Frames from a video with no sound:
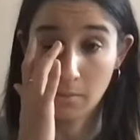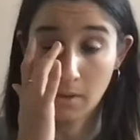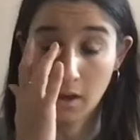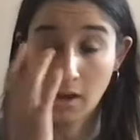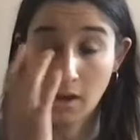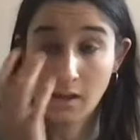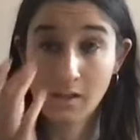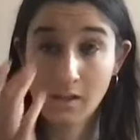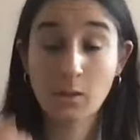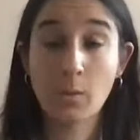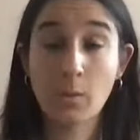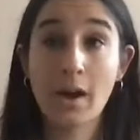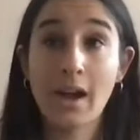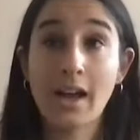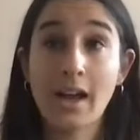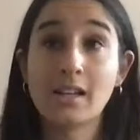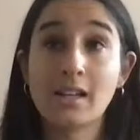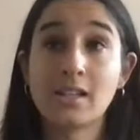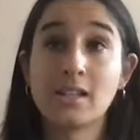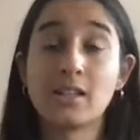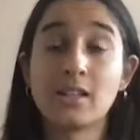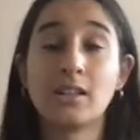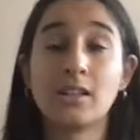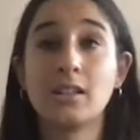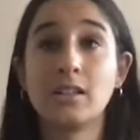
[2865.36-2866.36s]
as a way
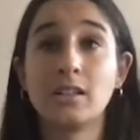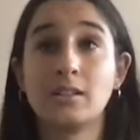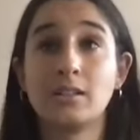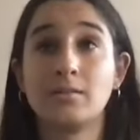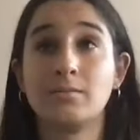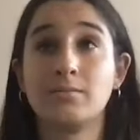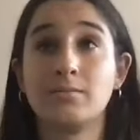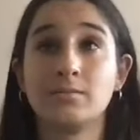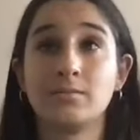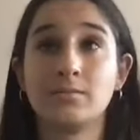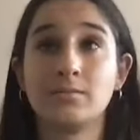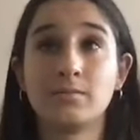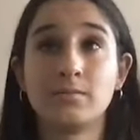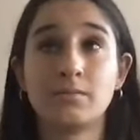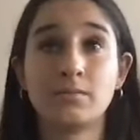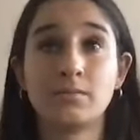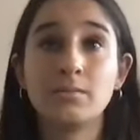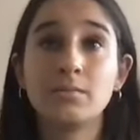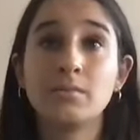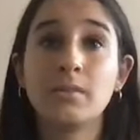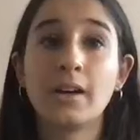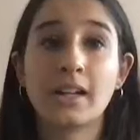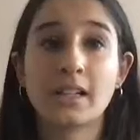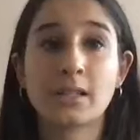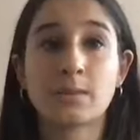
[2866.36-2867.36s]
to
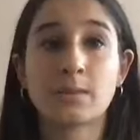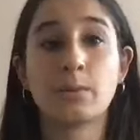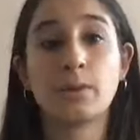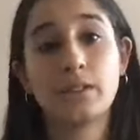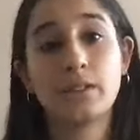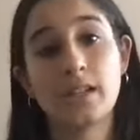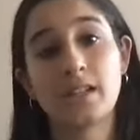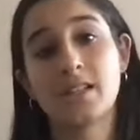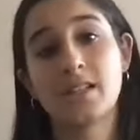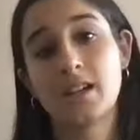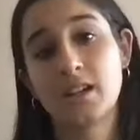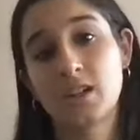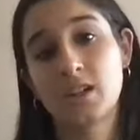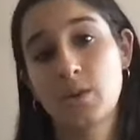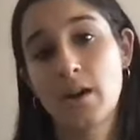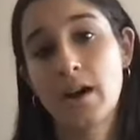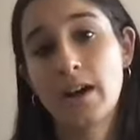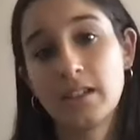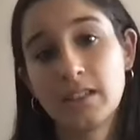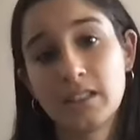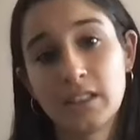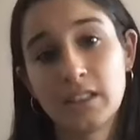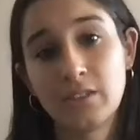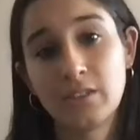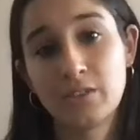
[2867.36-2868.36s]
explore their
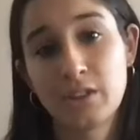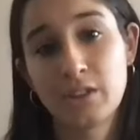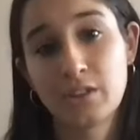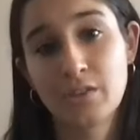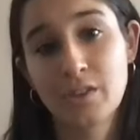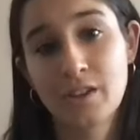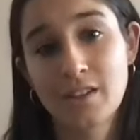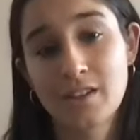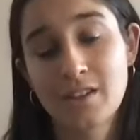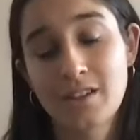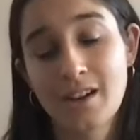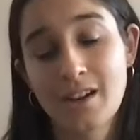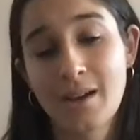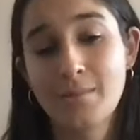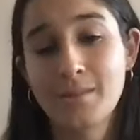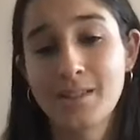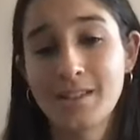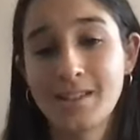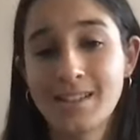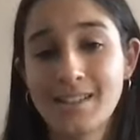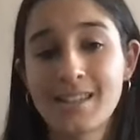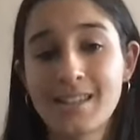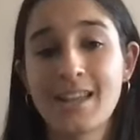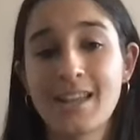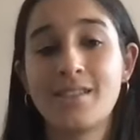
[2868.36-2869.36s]
sexuality for the first times. And
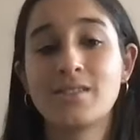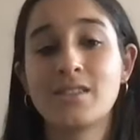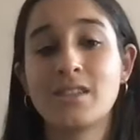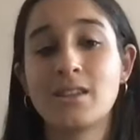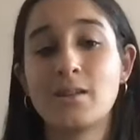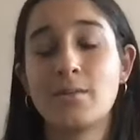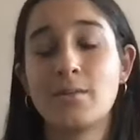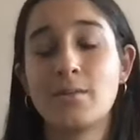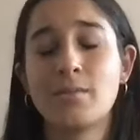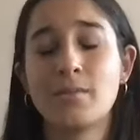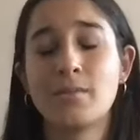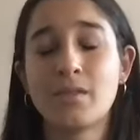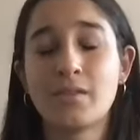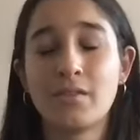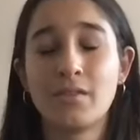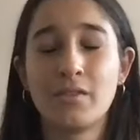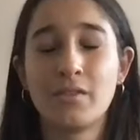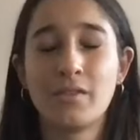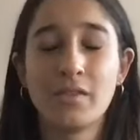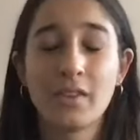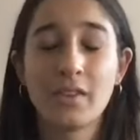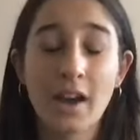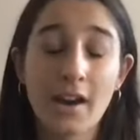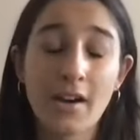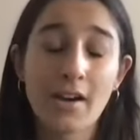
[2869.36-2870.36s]
this leaves them
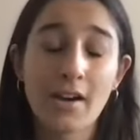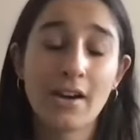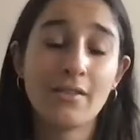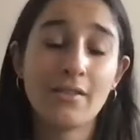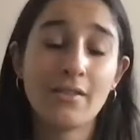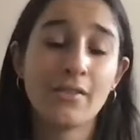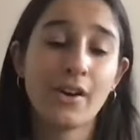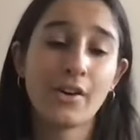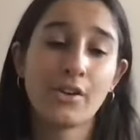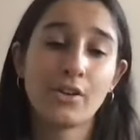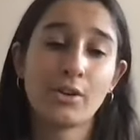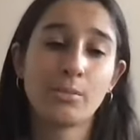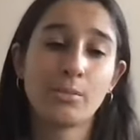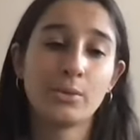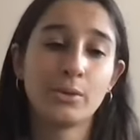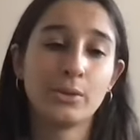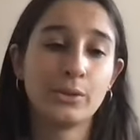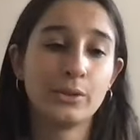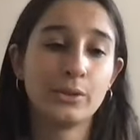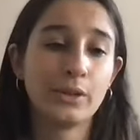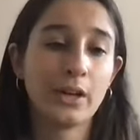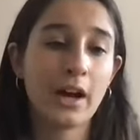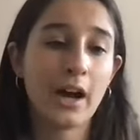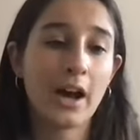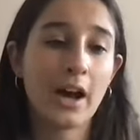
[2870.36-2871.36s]
very
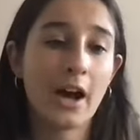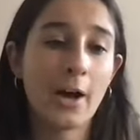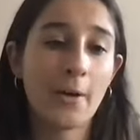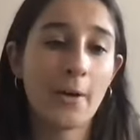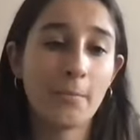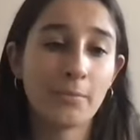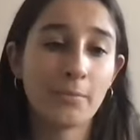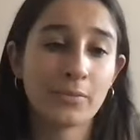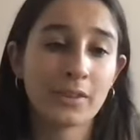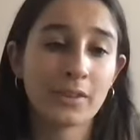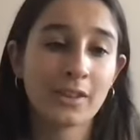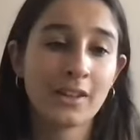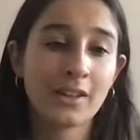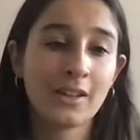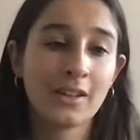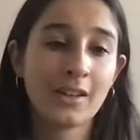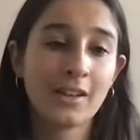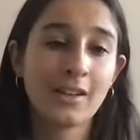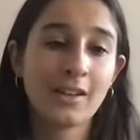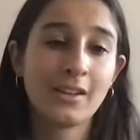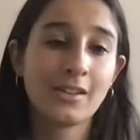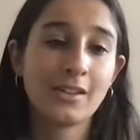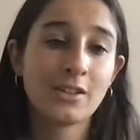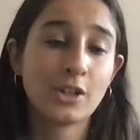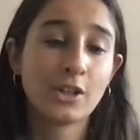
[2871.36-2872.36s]
vulnerable
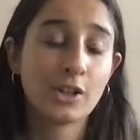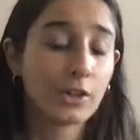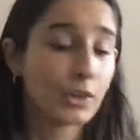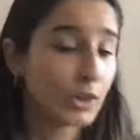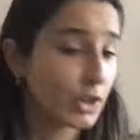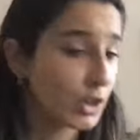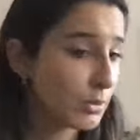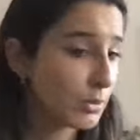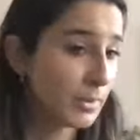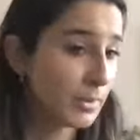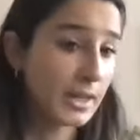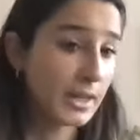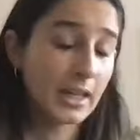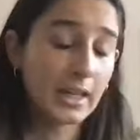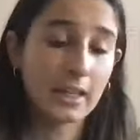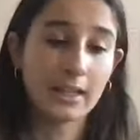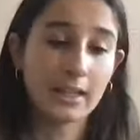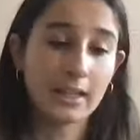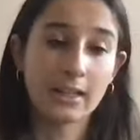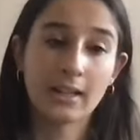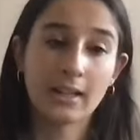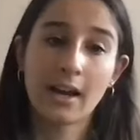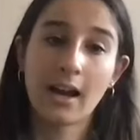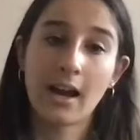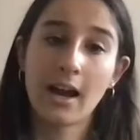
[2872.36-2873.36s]
to grooming,
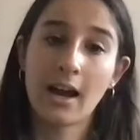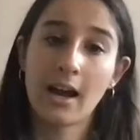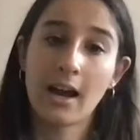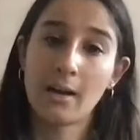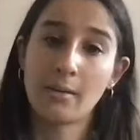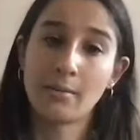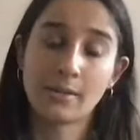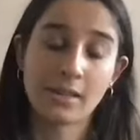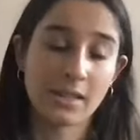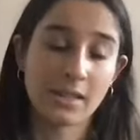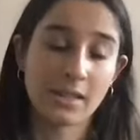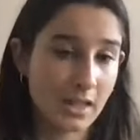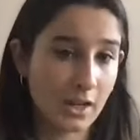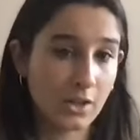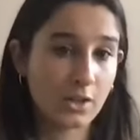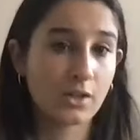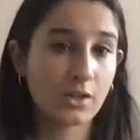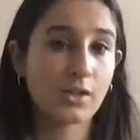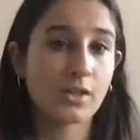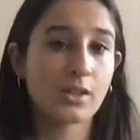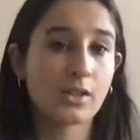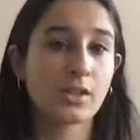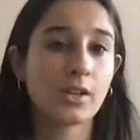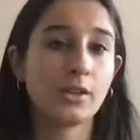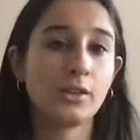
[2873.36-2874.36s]
to sexual
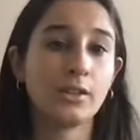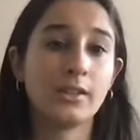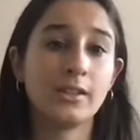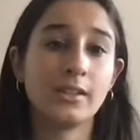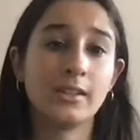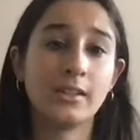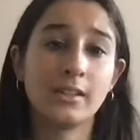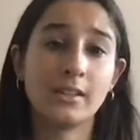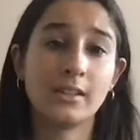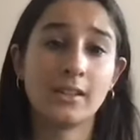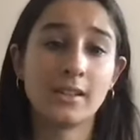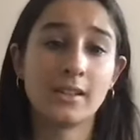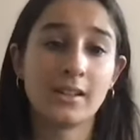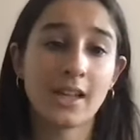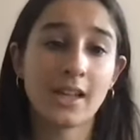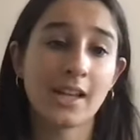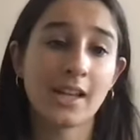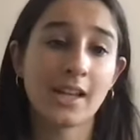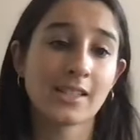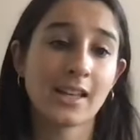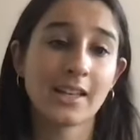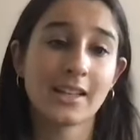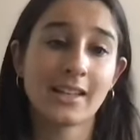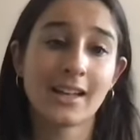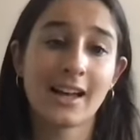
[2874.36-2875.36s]
assault and
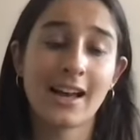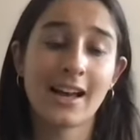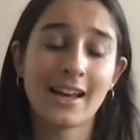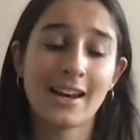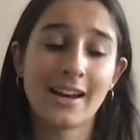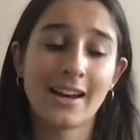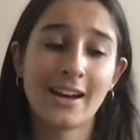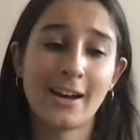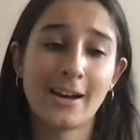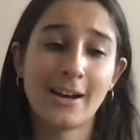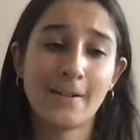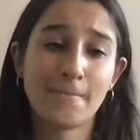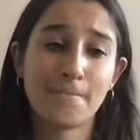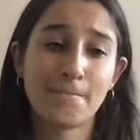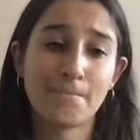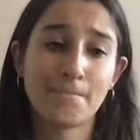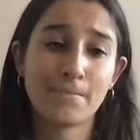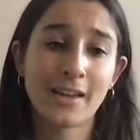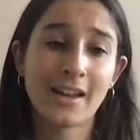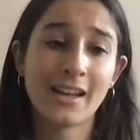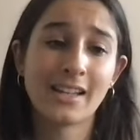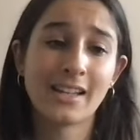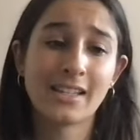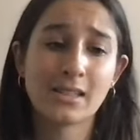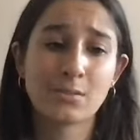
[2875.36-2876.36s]
things like that. And
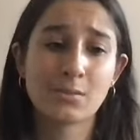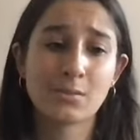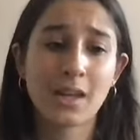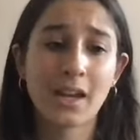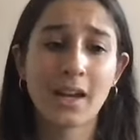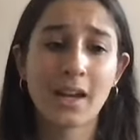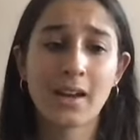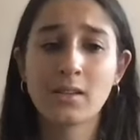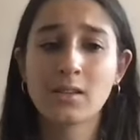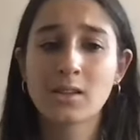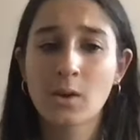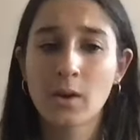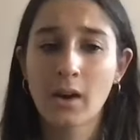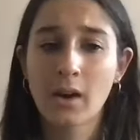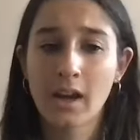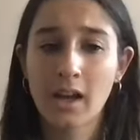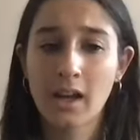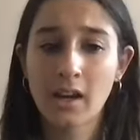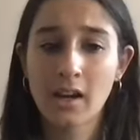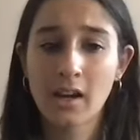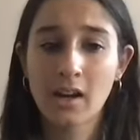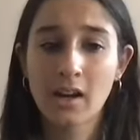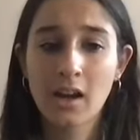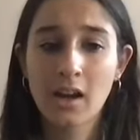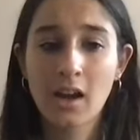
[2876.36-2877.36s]
it's quite
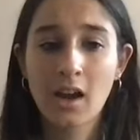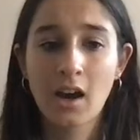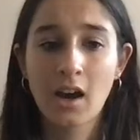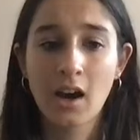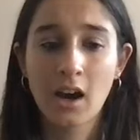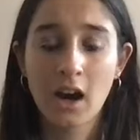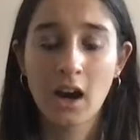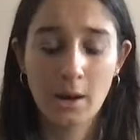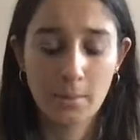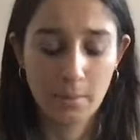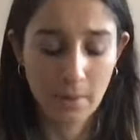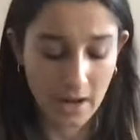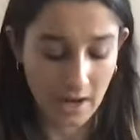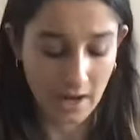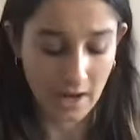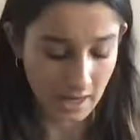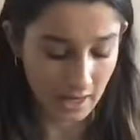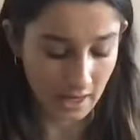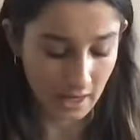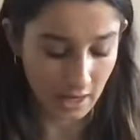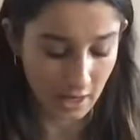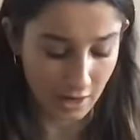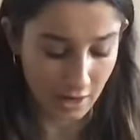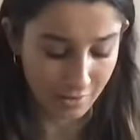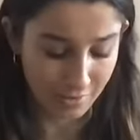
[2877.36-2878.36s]
heartbreaking
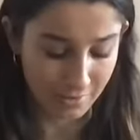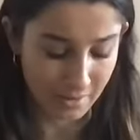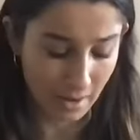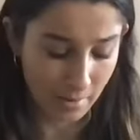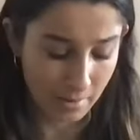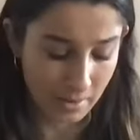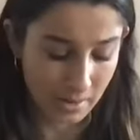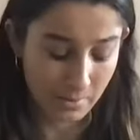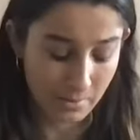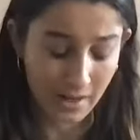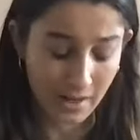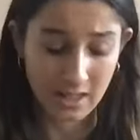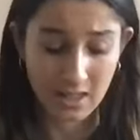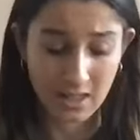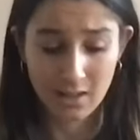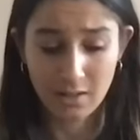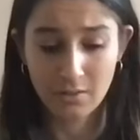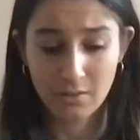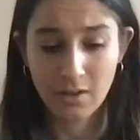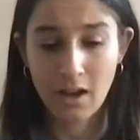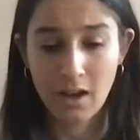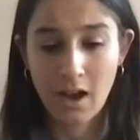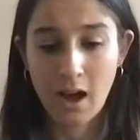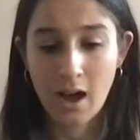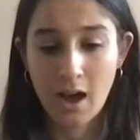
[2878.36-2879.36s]
to hear it from that
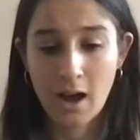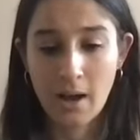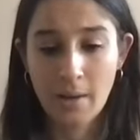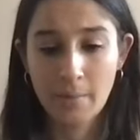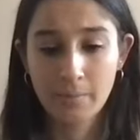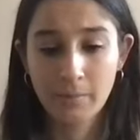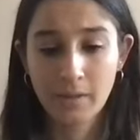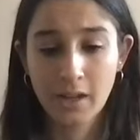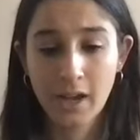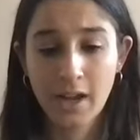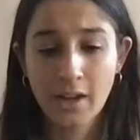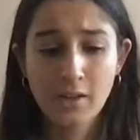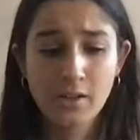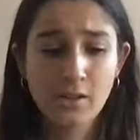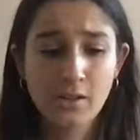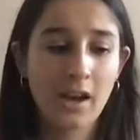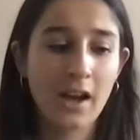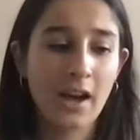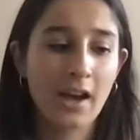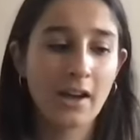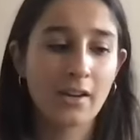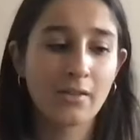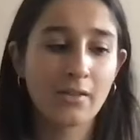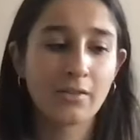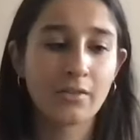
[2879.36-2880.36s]
perspective. I also
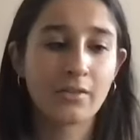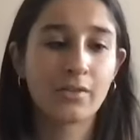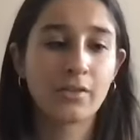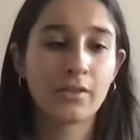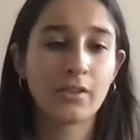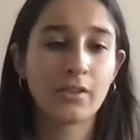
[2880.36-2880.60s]
have